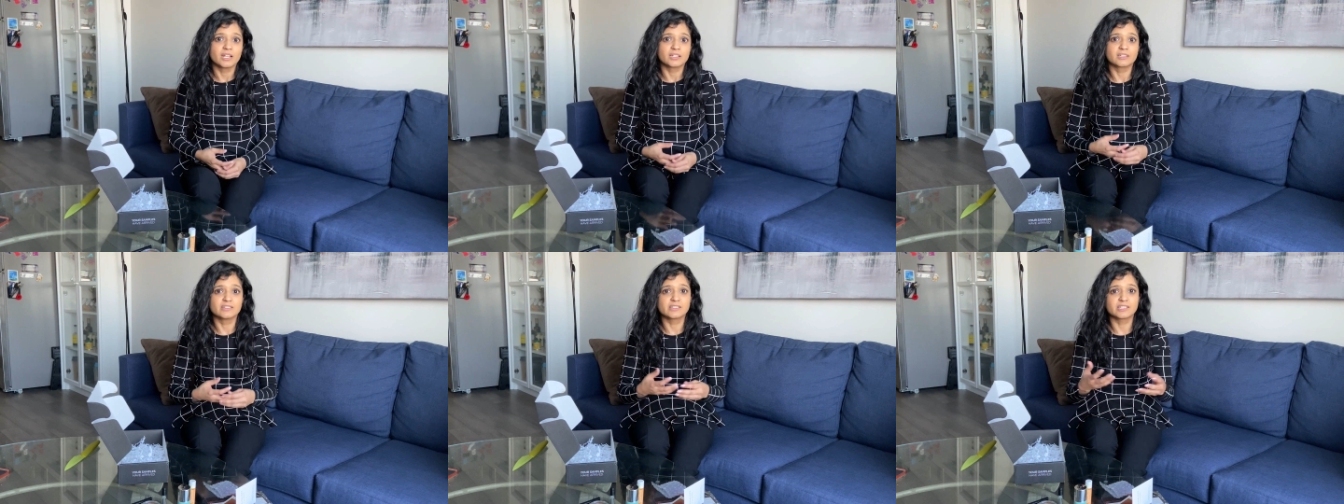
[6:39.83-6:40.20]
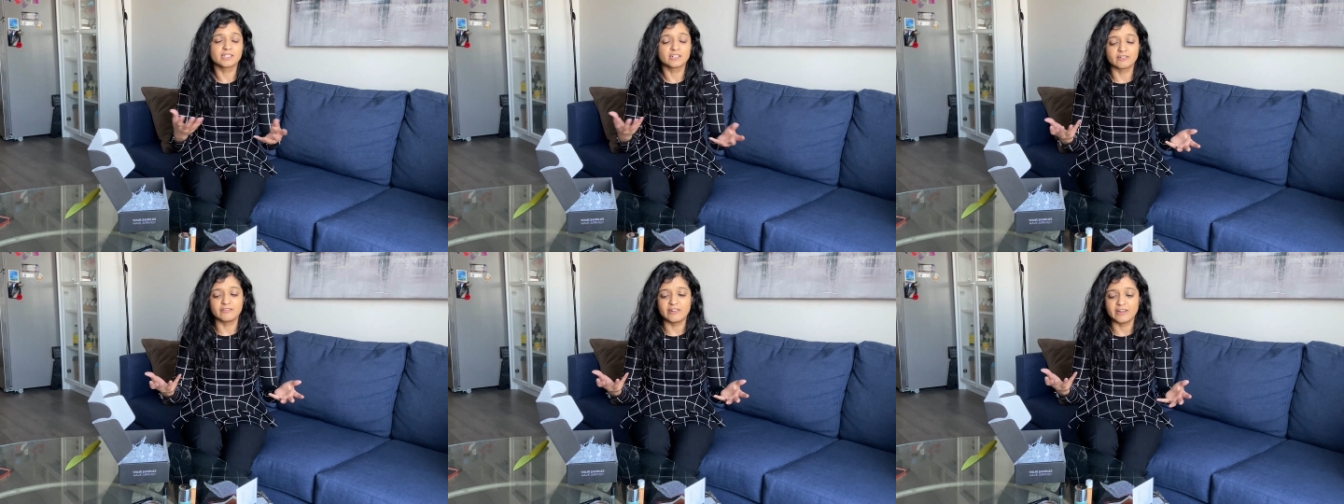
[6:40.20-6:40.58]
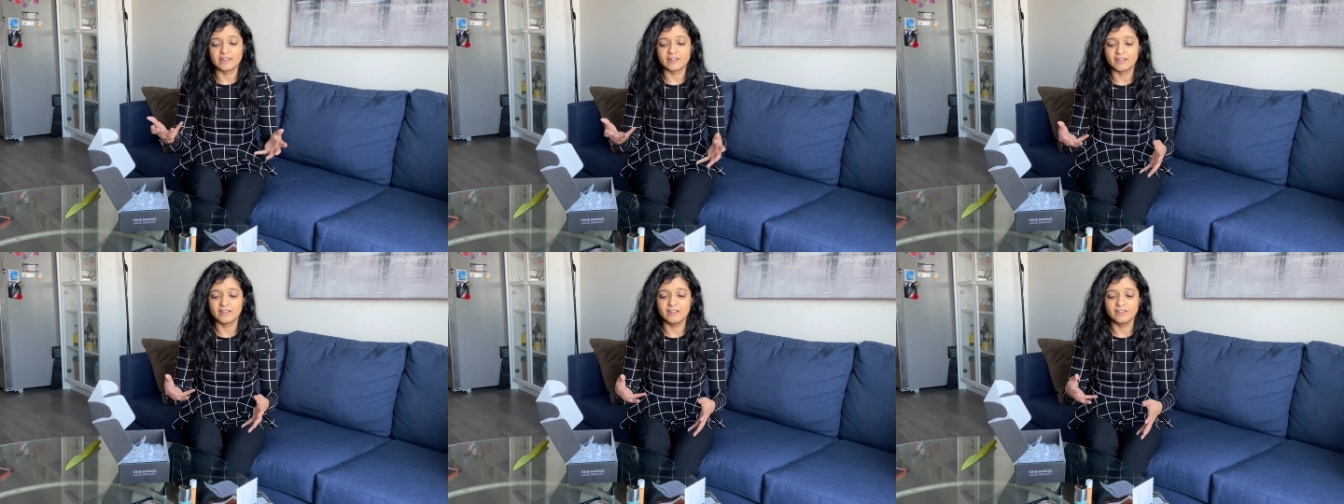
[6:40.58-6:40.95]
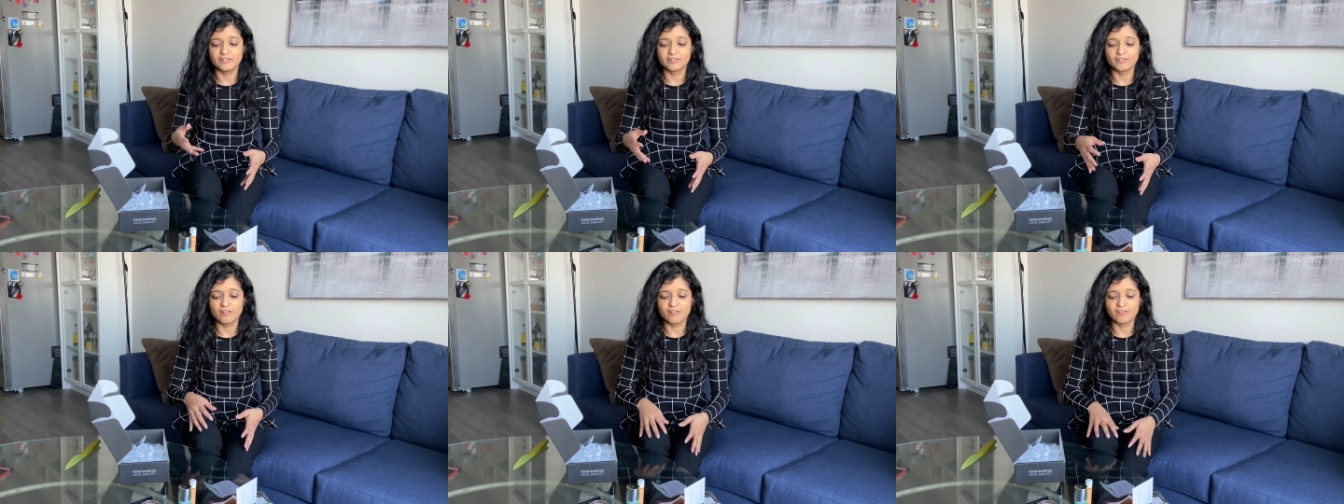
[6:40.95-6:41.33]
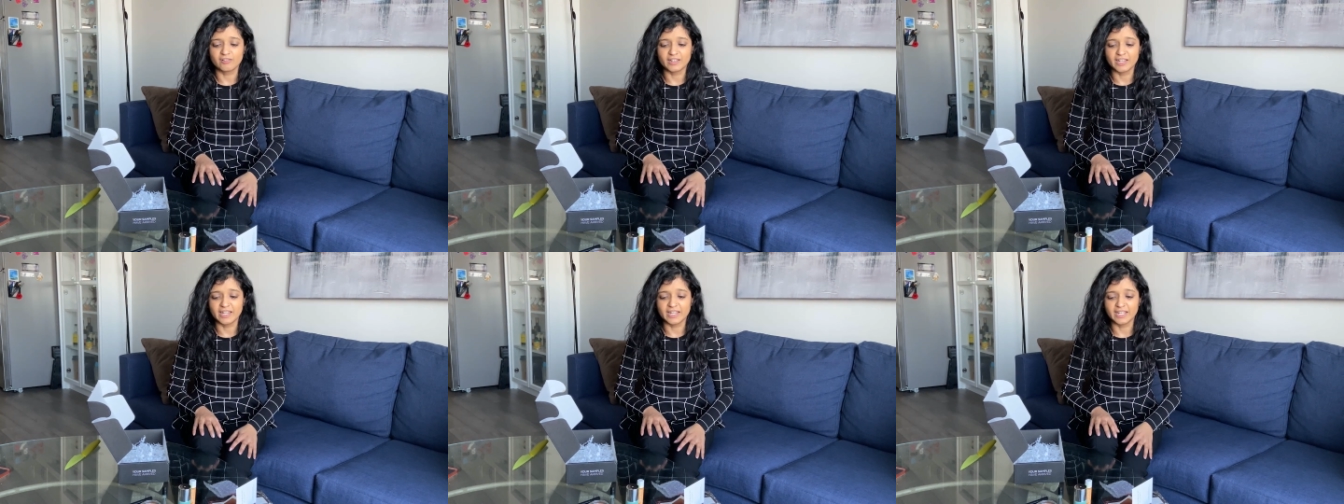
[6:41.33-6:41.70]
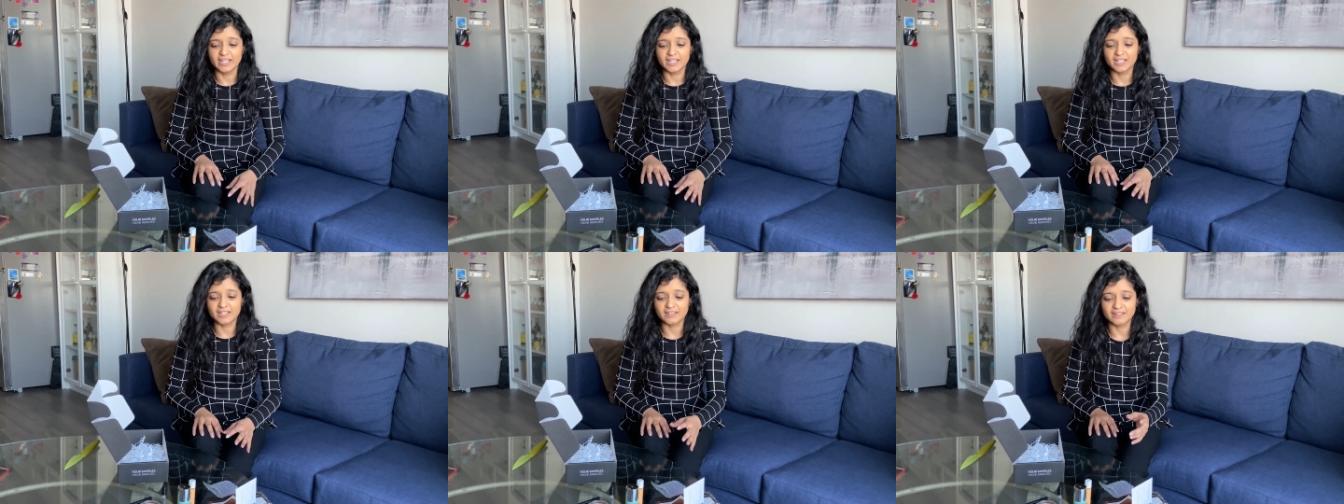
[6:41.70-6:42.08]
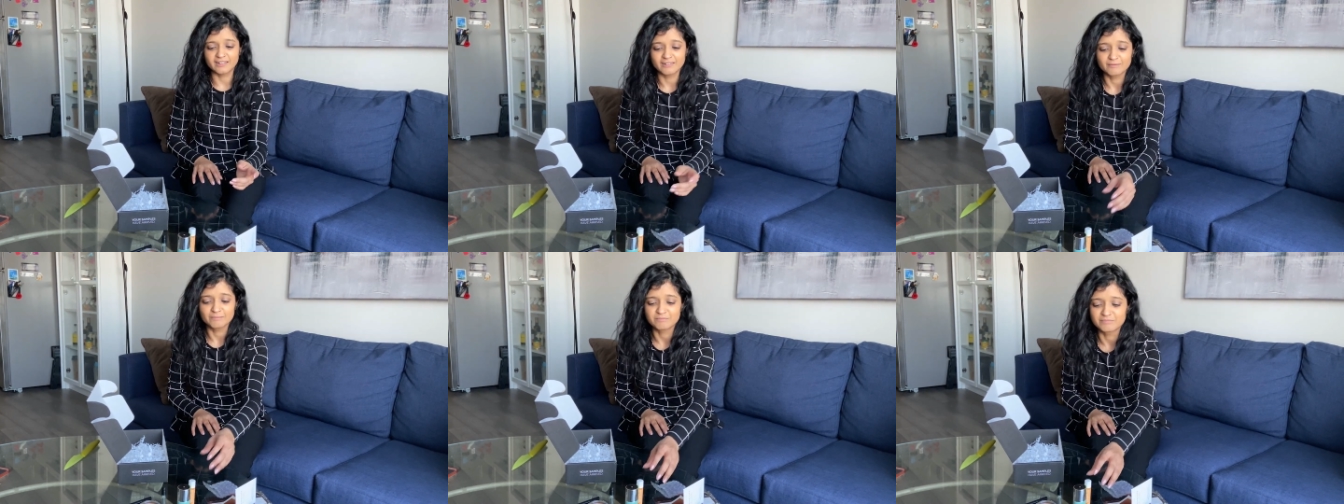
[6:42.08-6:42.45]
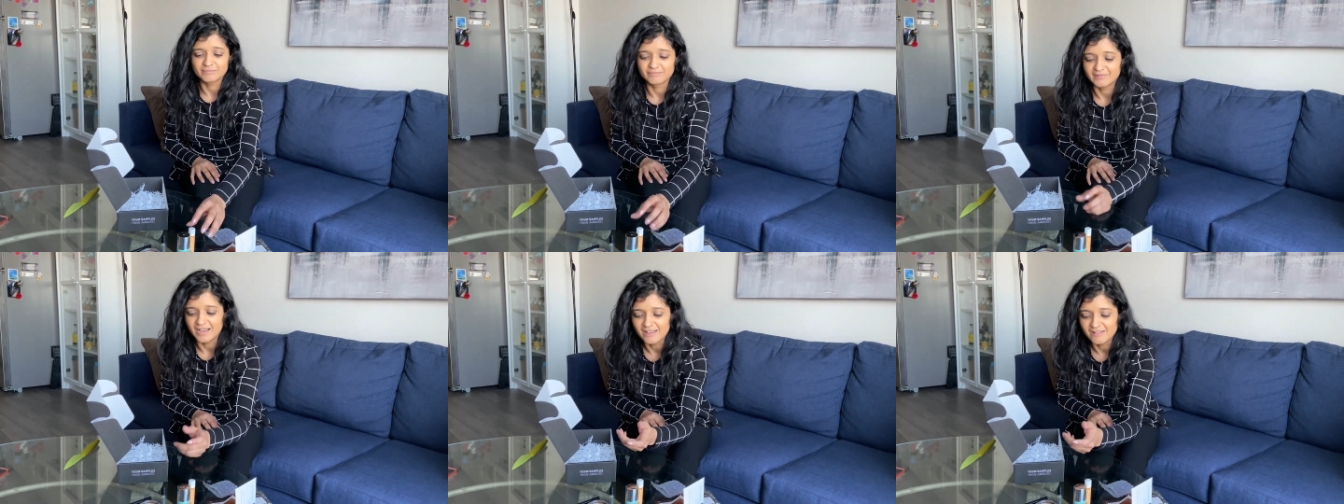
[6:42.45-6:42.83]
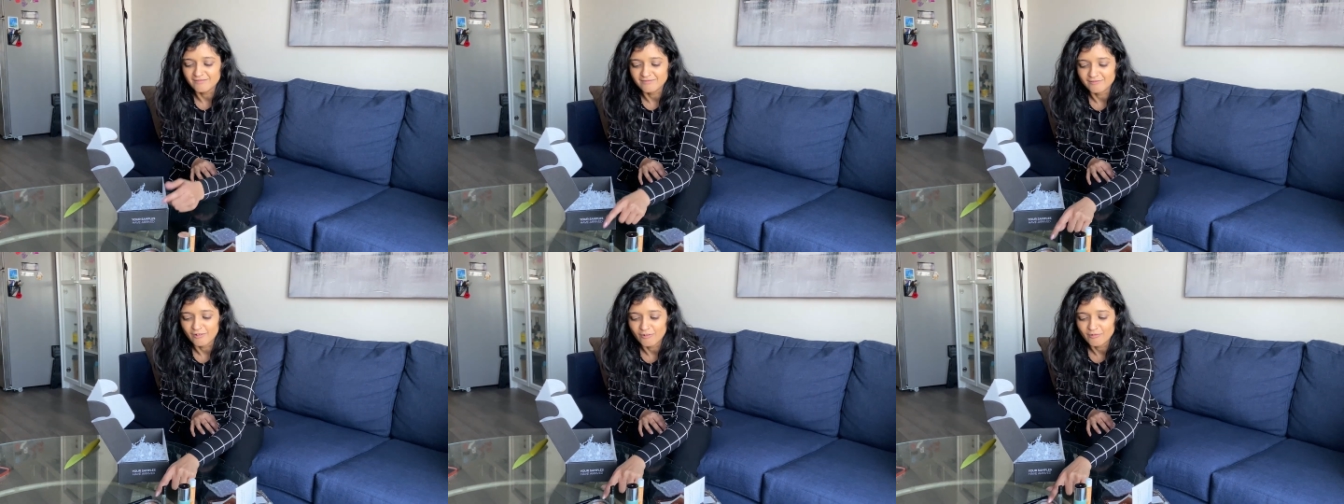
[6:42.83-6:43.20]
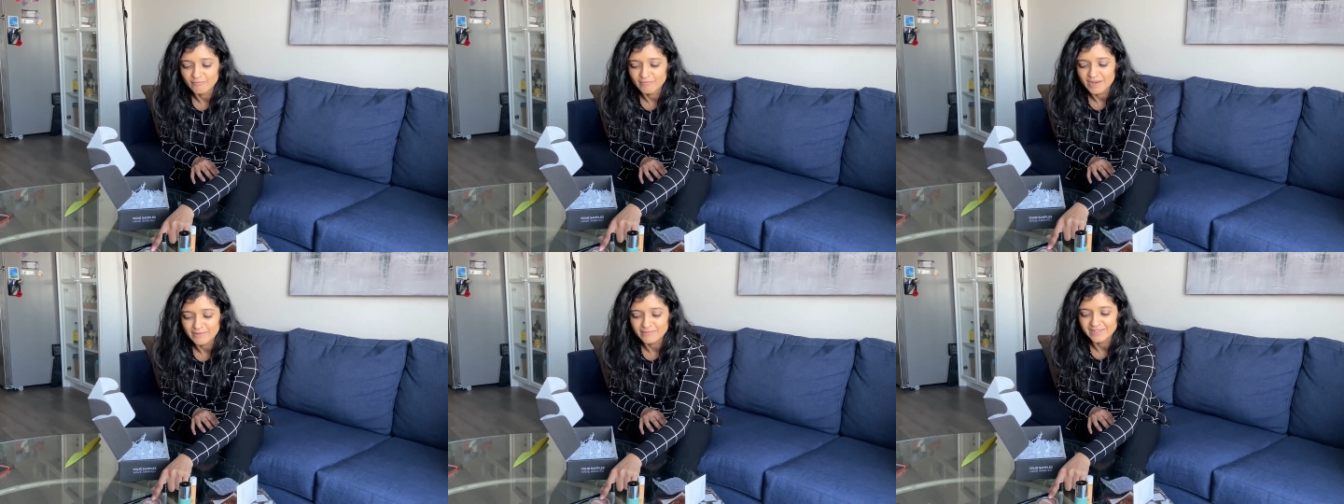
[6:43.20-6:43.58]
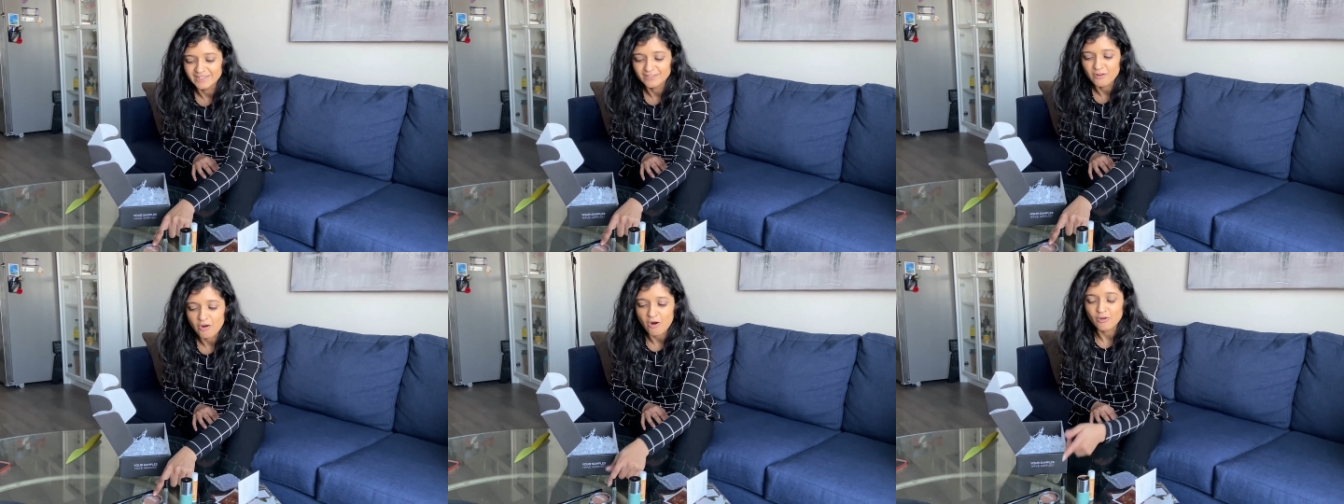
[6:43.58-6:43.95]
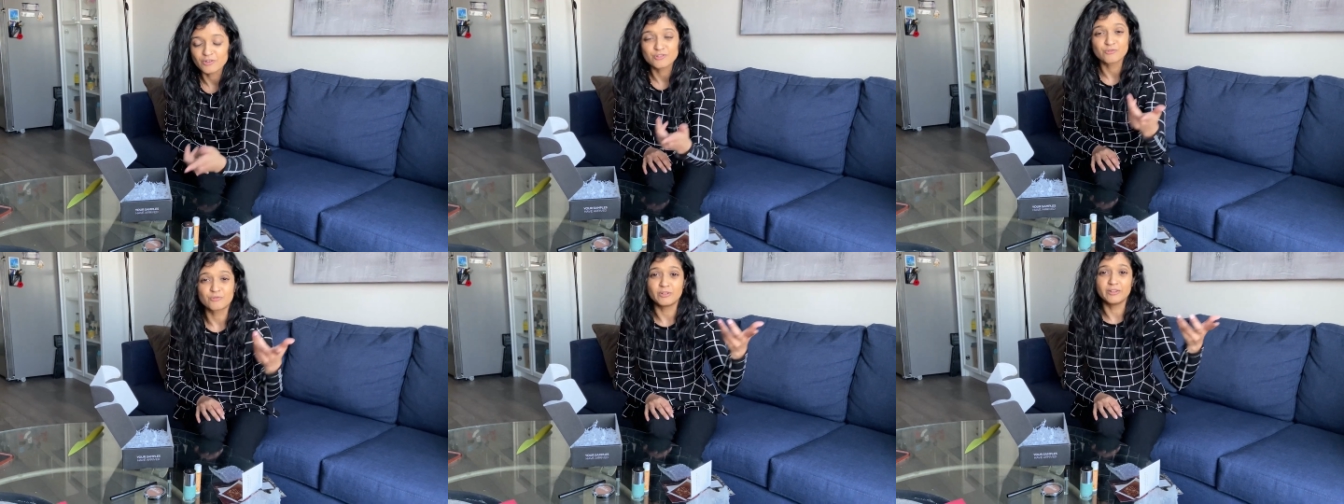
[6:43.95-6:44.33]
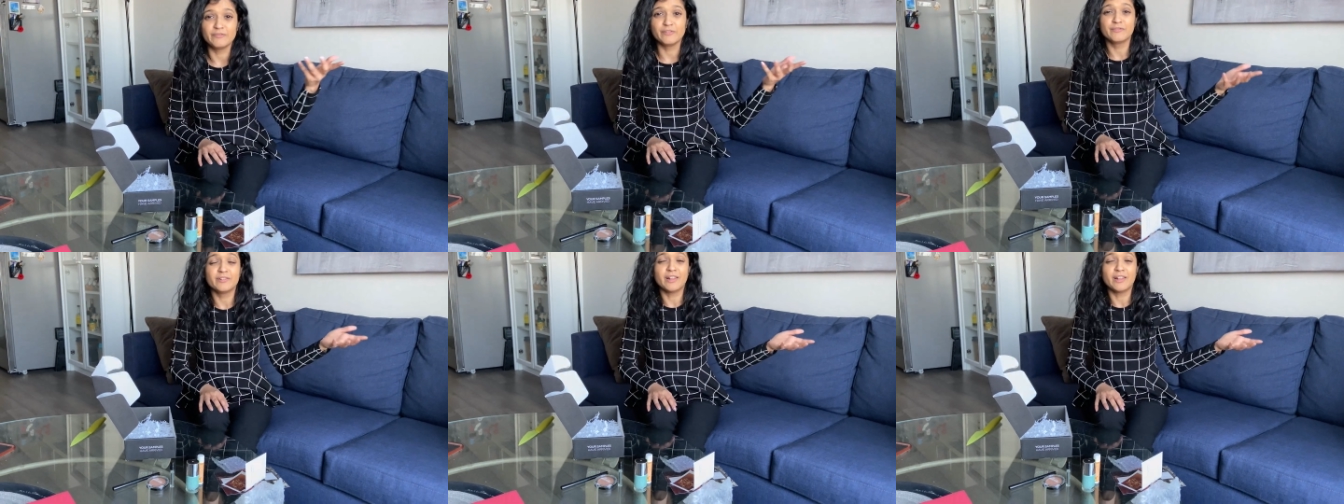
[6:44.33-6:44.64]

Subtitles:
Considering, you know, like, I don't know, maybe contour. If you've